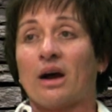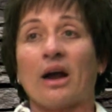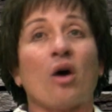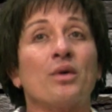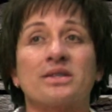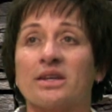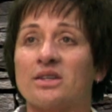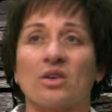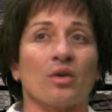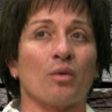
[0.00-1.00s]
I always say
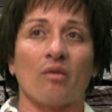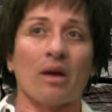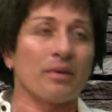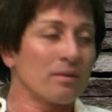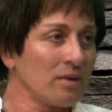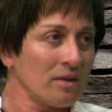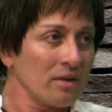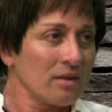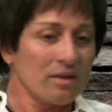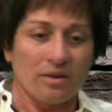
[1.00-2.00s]
just go to a reputable